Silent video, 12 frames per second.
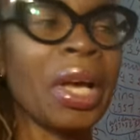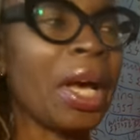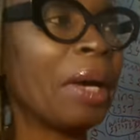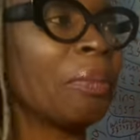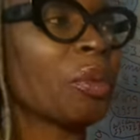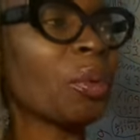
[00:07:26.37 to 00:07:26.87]

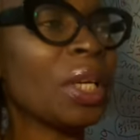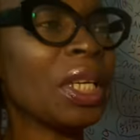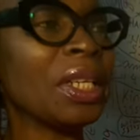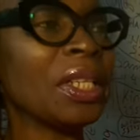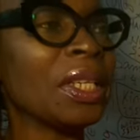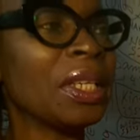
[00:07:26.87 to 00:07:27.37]

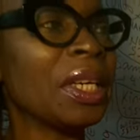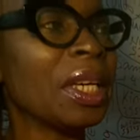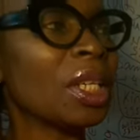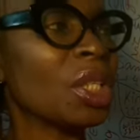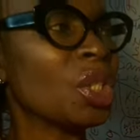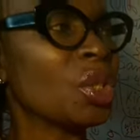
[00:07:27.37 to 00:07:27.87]
really
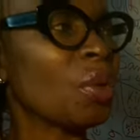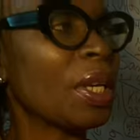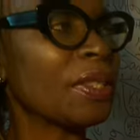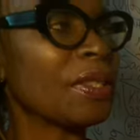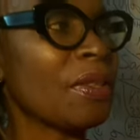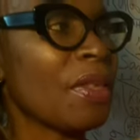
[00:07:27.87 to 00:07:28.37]

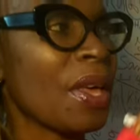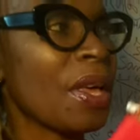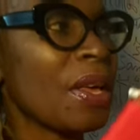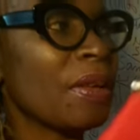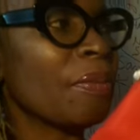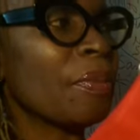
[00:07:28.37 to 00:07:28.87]
addressed
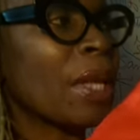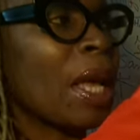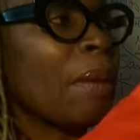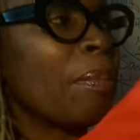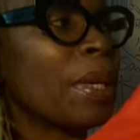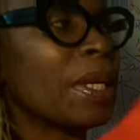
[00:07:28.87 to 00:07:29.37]
the,
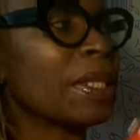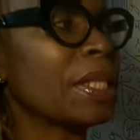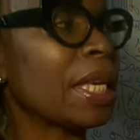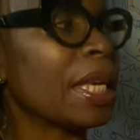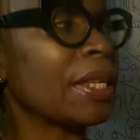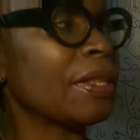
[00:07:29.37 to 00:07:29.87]
but
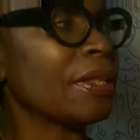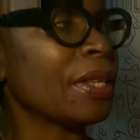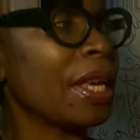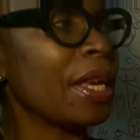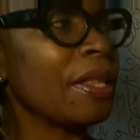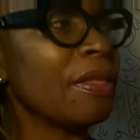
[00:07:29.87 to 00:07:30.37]
it's
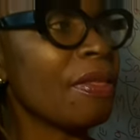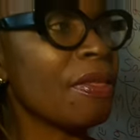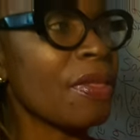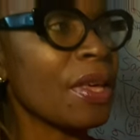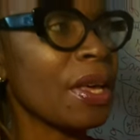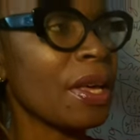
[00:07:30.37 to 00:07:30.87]
in
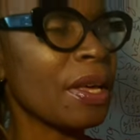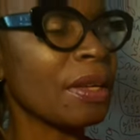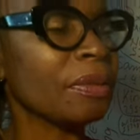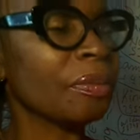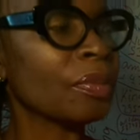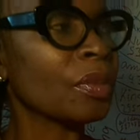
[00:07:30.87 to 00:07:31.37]

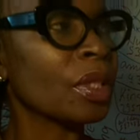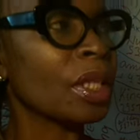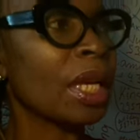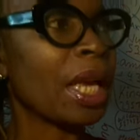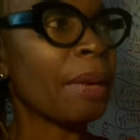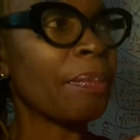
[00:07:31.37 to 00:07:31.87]
the
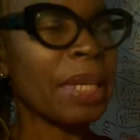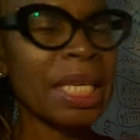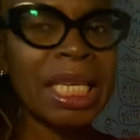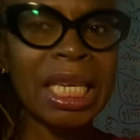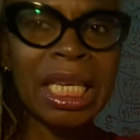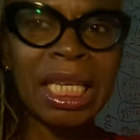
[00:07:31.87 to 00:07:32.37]

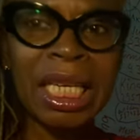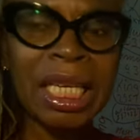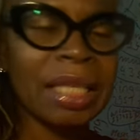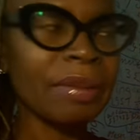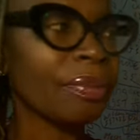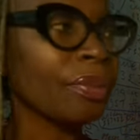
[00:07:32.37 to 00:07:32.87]

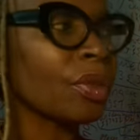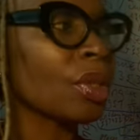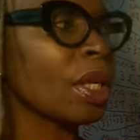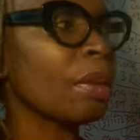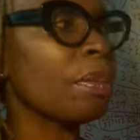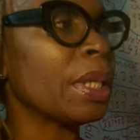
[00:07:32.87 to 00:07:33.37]
beginning,
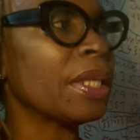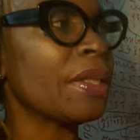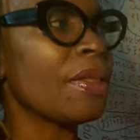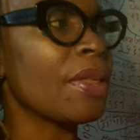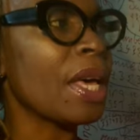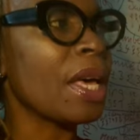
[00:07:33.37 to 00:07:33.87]

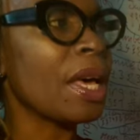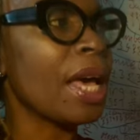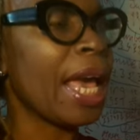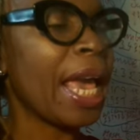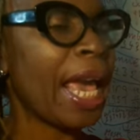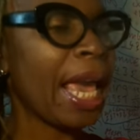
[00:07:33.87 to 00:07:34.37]
but the
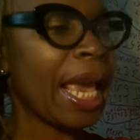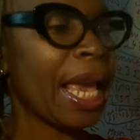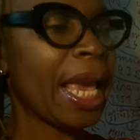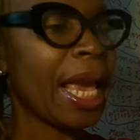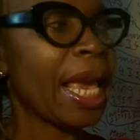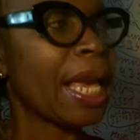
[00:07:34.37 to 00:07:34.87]

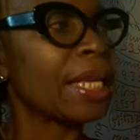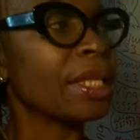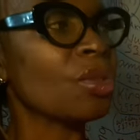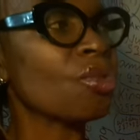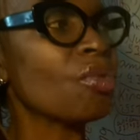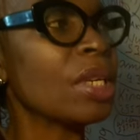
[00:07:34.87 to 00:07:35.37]
here
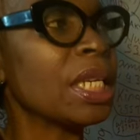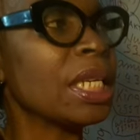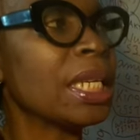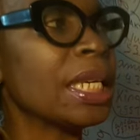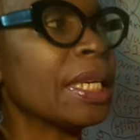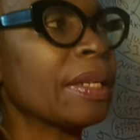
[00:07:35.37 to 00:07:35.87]
is
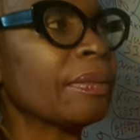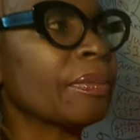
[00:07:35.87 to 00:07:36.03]
really